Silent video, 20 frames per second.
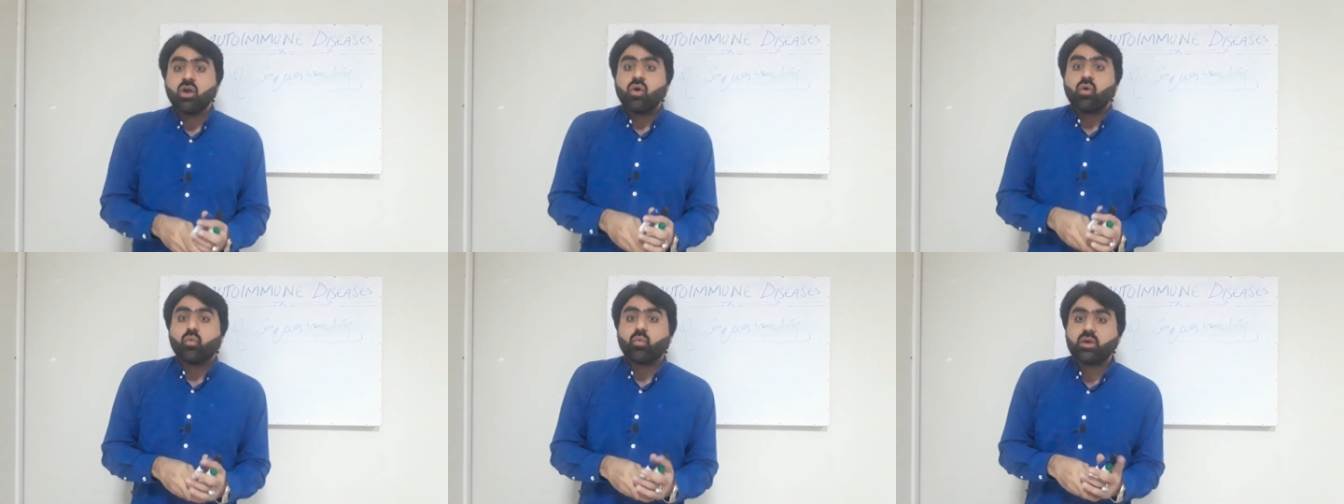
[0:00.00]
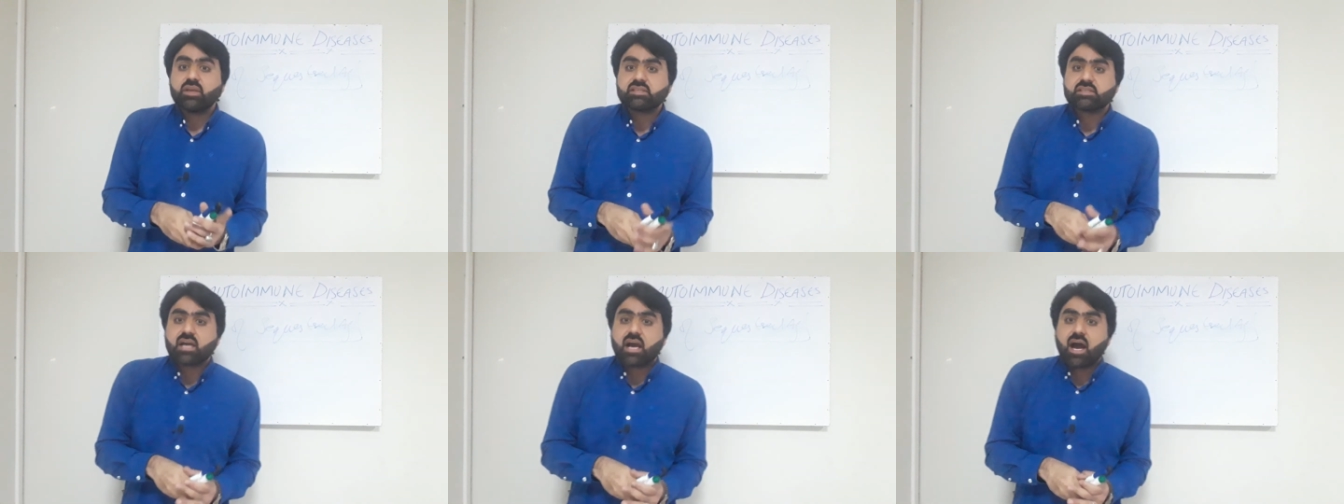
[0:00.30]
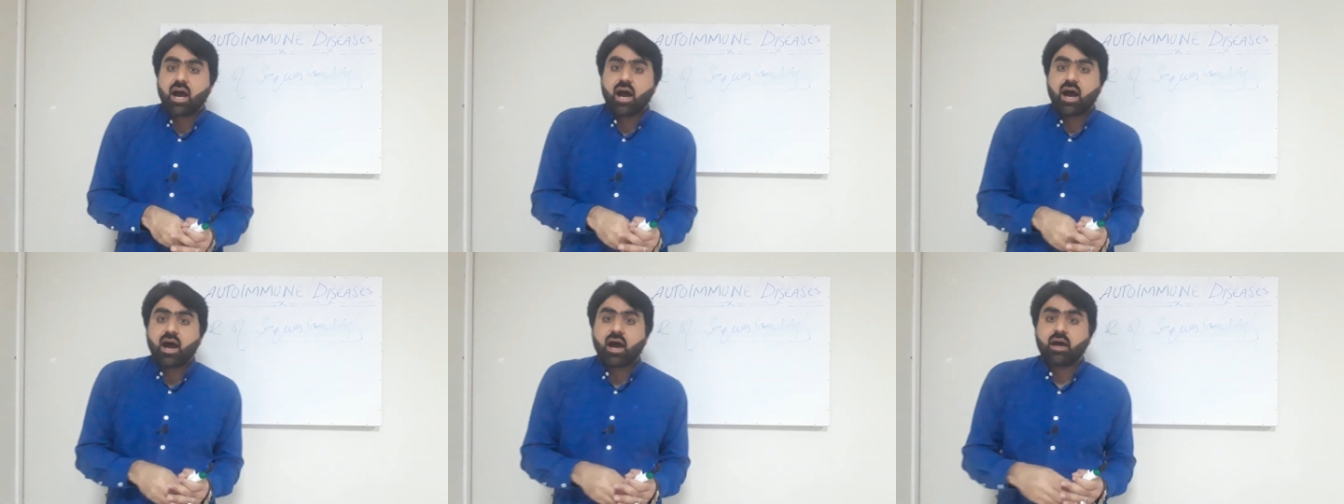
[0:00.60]
which
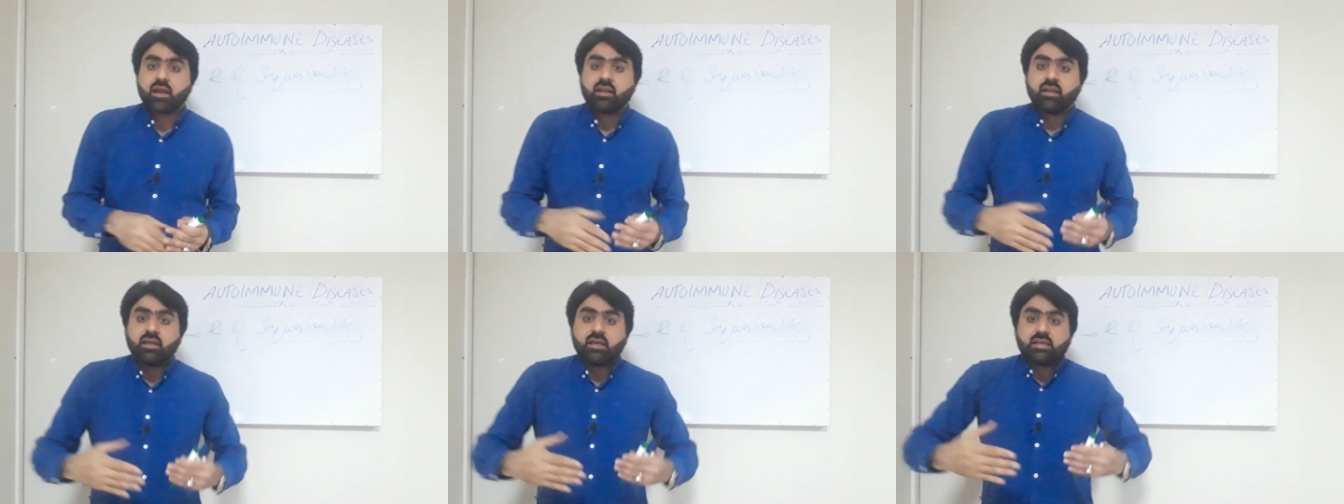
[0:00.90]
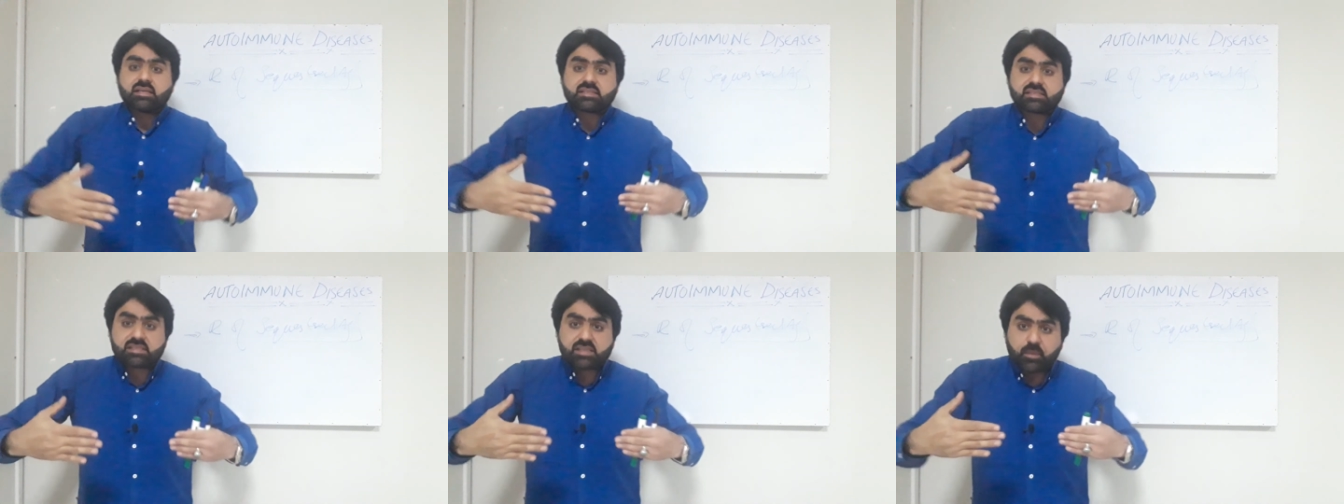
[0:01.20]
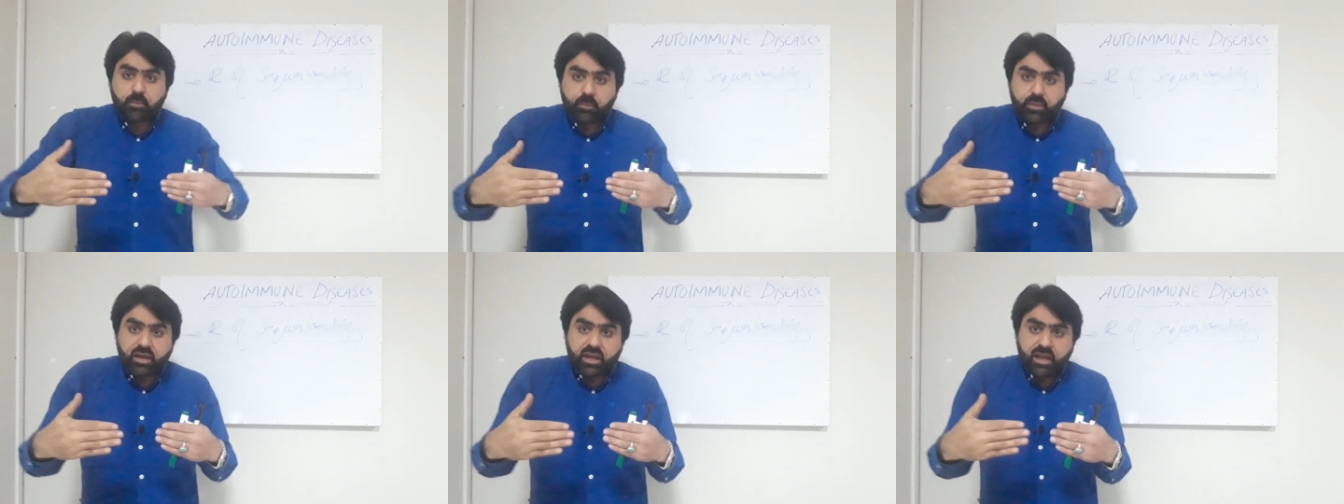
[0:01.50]
are
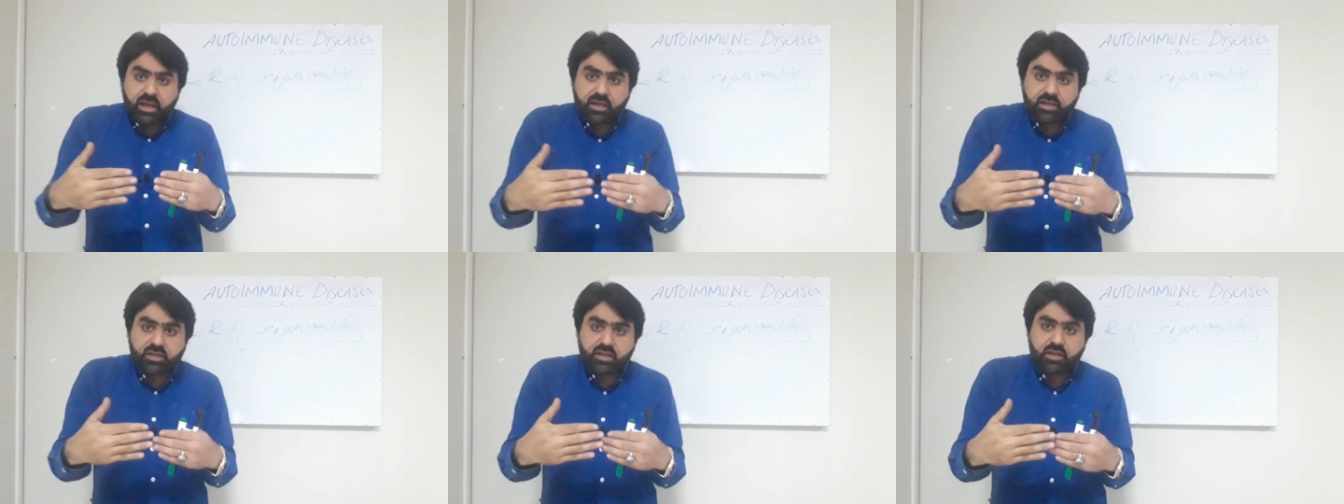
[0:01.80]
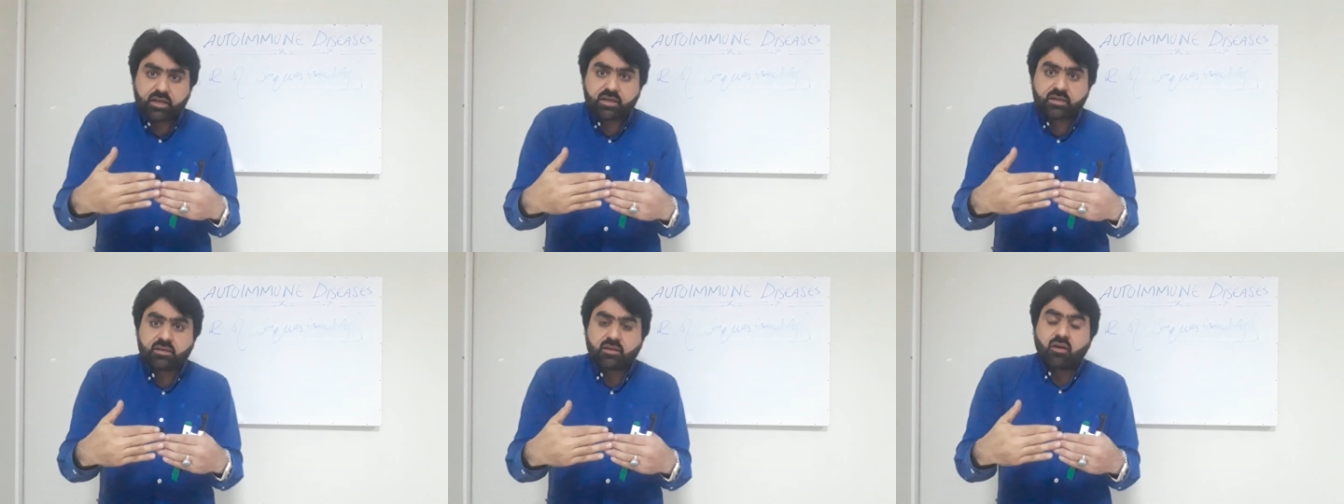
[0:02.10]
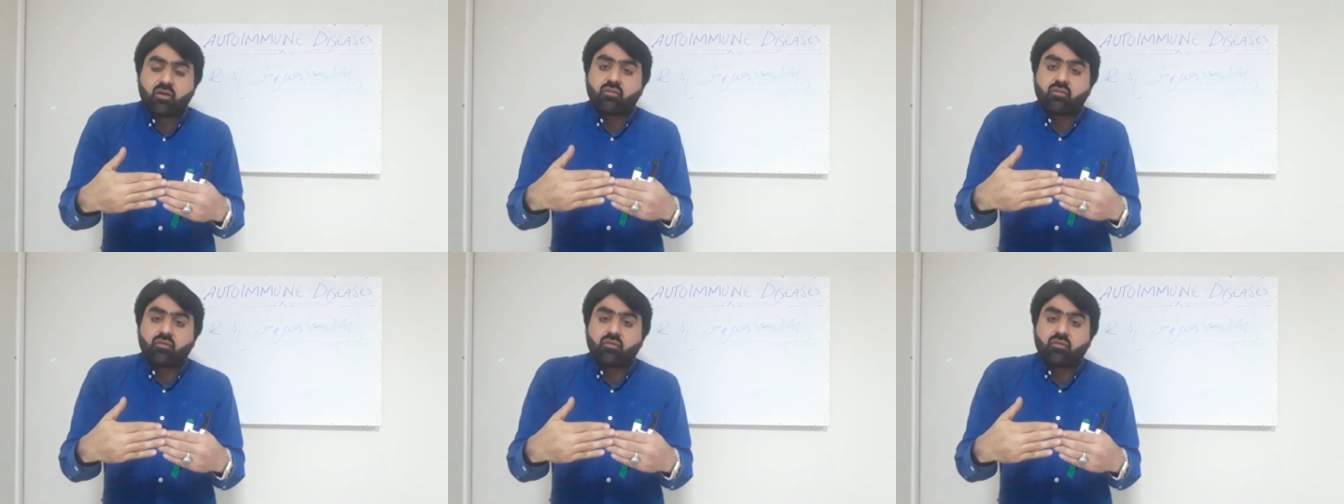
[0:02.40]
separated